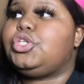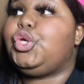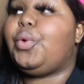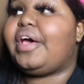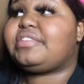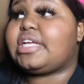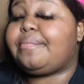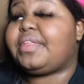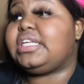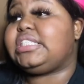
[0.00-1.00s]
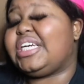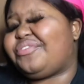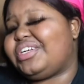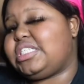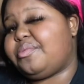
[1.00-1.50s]
you have something
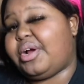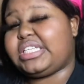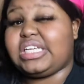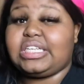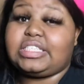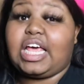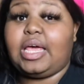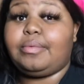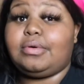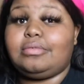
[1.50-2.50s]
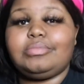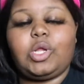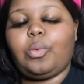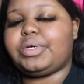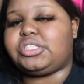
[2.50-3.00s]
different to bring to the table,
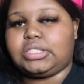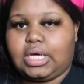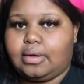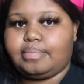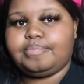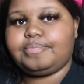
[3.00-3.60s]
don't waste your time.